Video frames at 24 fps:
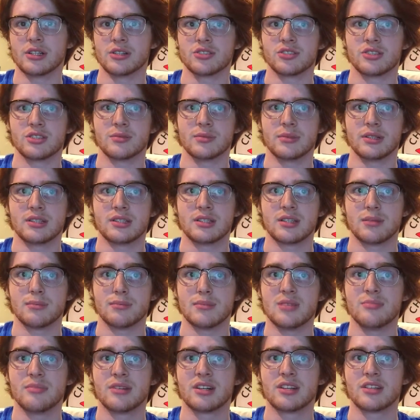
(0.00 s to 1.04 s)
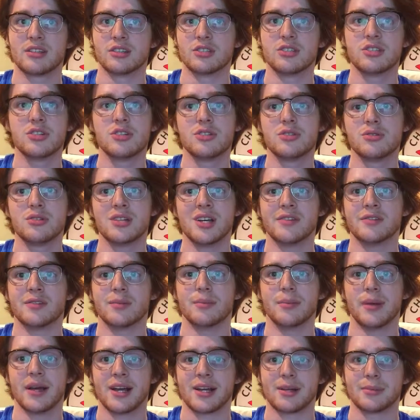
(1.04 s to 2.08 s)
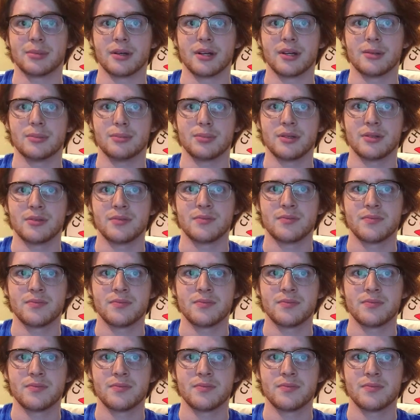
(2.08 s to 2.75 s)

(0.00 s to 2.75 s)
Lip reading: instrument that mimicked the tune of a bagpipe.